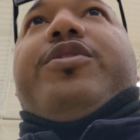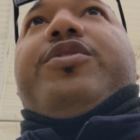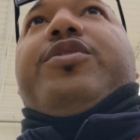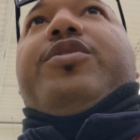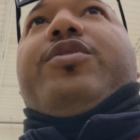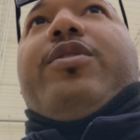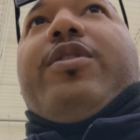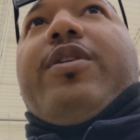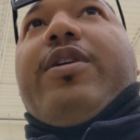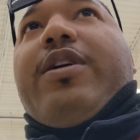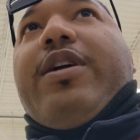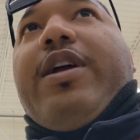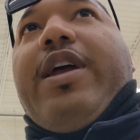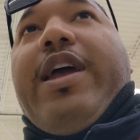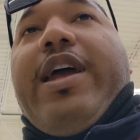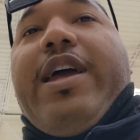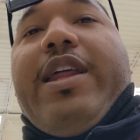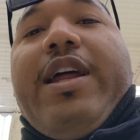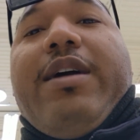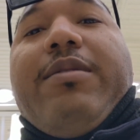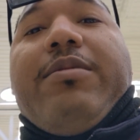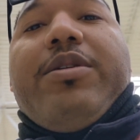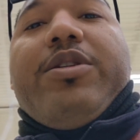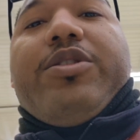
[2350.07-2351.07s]
store, and
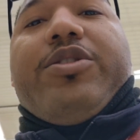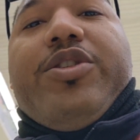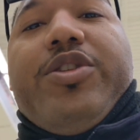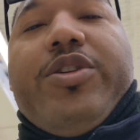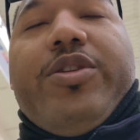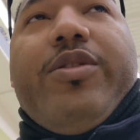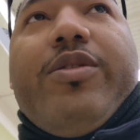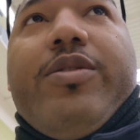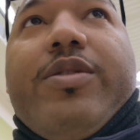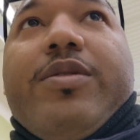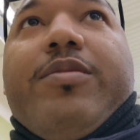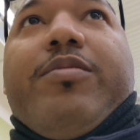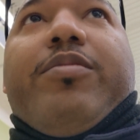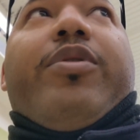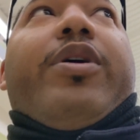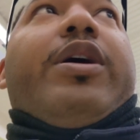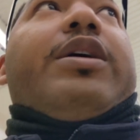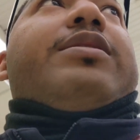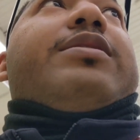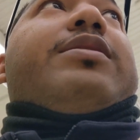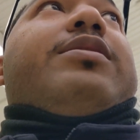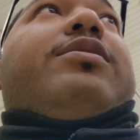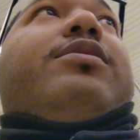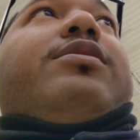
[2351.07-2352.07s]
I'm going to show you some
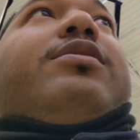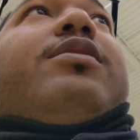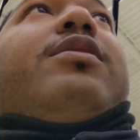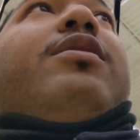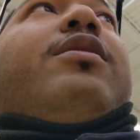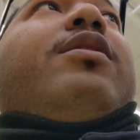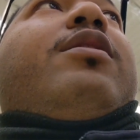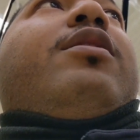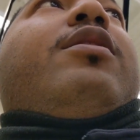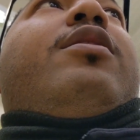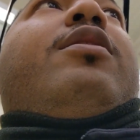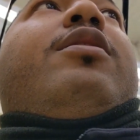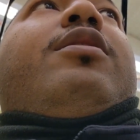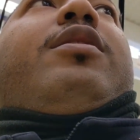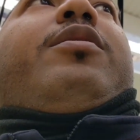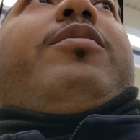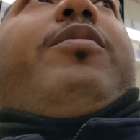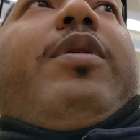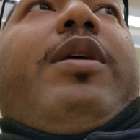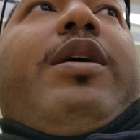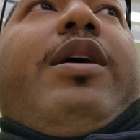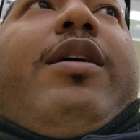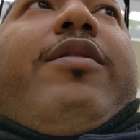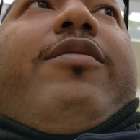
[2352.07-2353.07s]
prices that
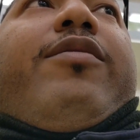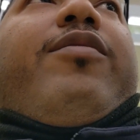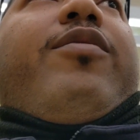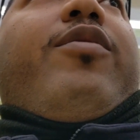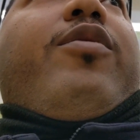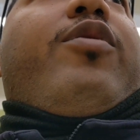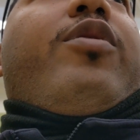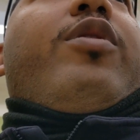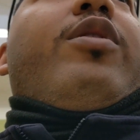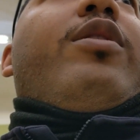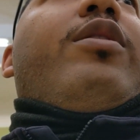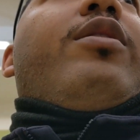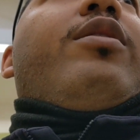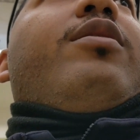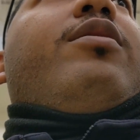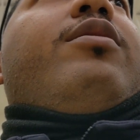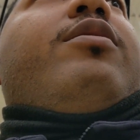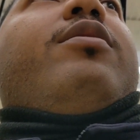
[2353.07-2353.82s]
we got for